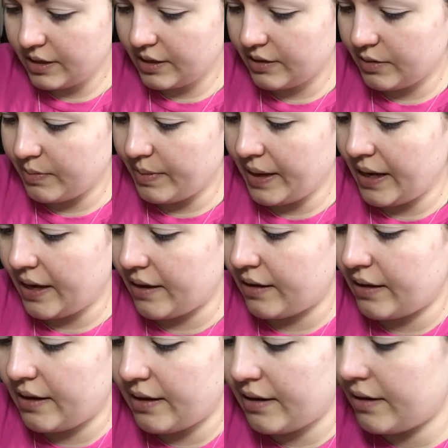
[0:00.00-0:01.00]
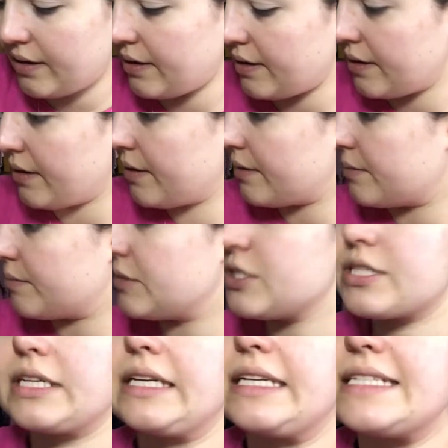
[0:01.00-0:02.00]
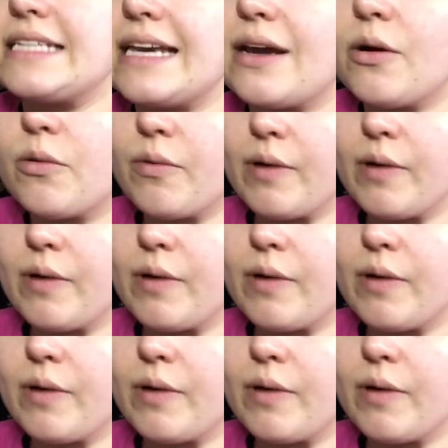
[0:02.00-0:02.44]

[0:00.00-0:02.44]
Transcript: other palette. I'm just going to take a